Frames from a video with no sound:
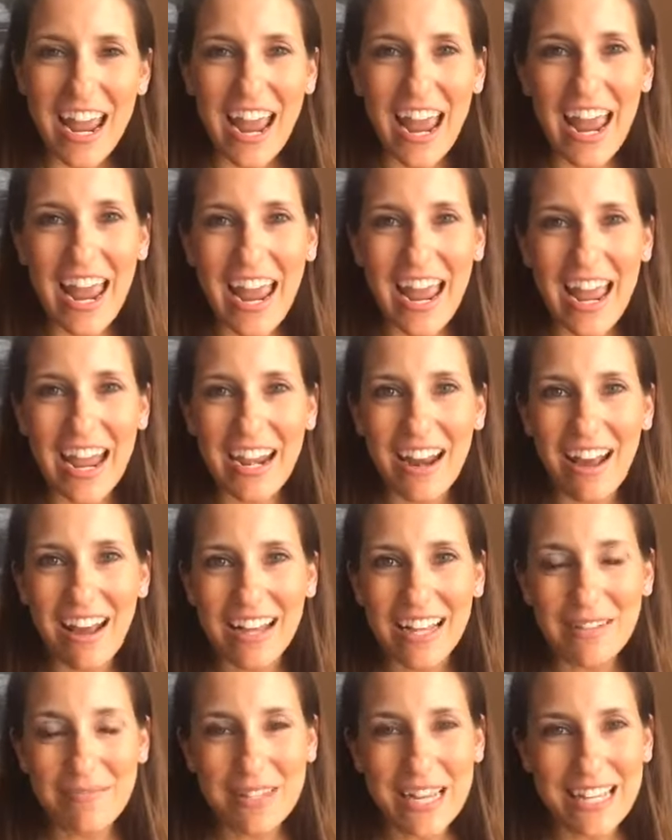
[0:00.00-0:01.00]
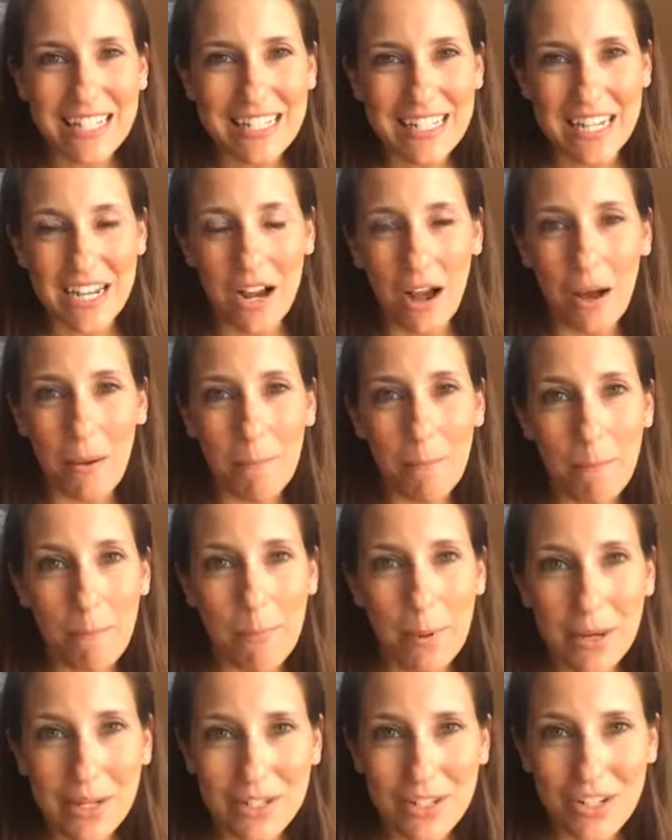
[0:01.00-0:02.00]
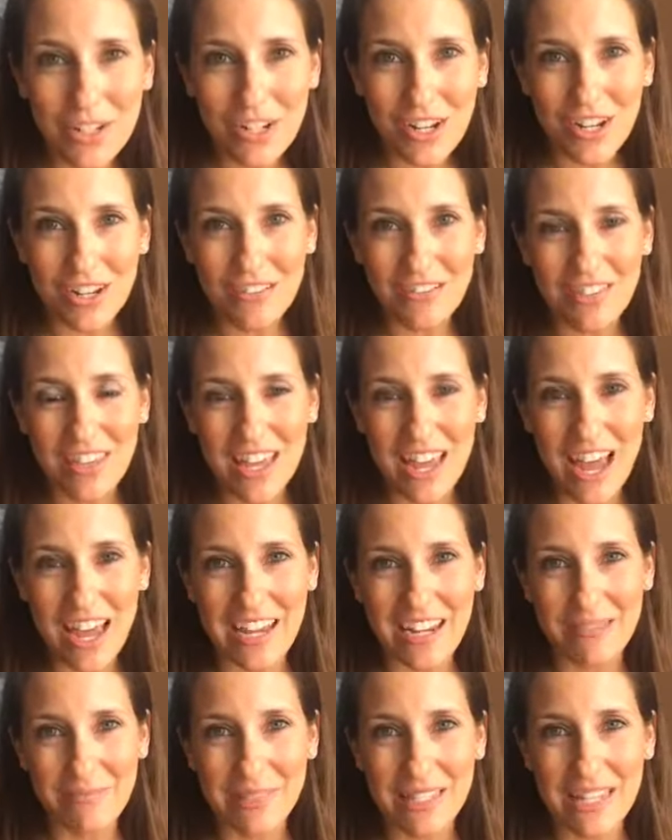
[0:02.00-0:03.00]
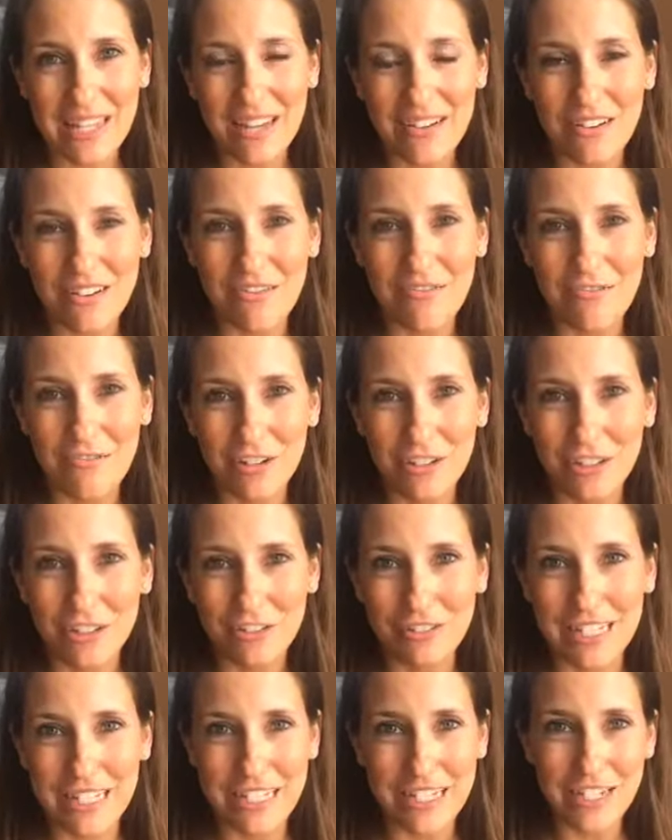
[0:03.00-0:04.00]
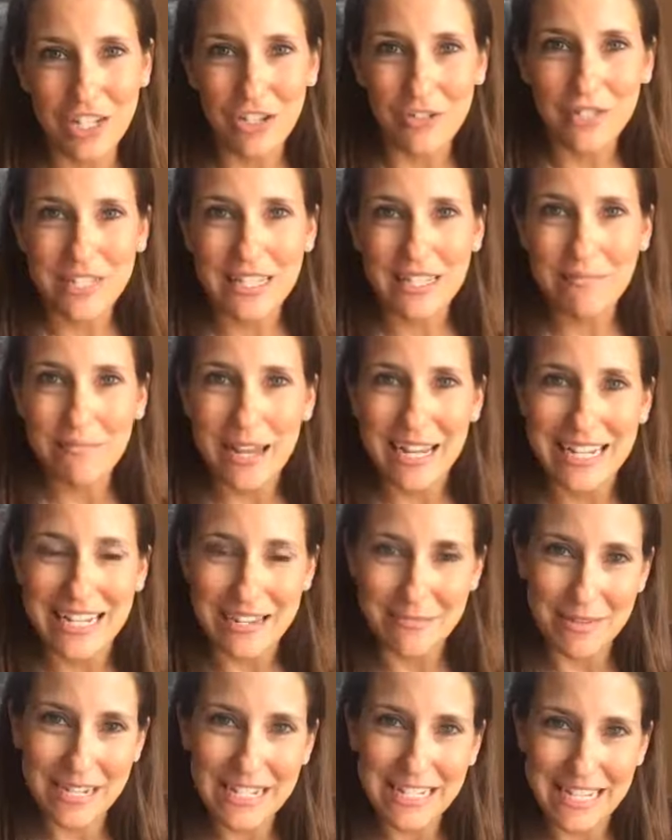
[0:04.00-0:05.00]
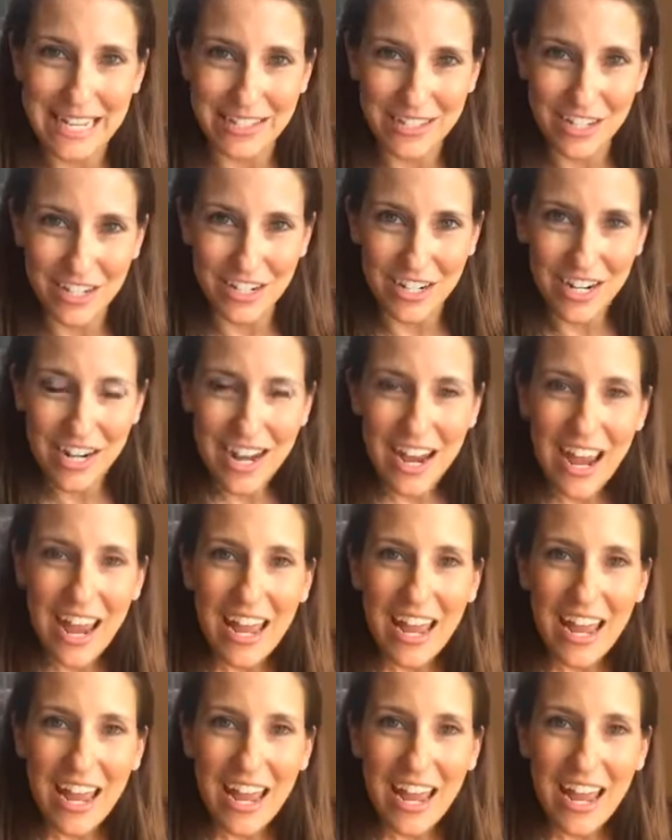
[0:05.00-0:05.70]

and I am testing a bunch of the items here for gluten using my Nima Sensor.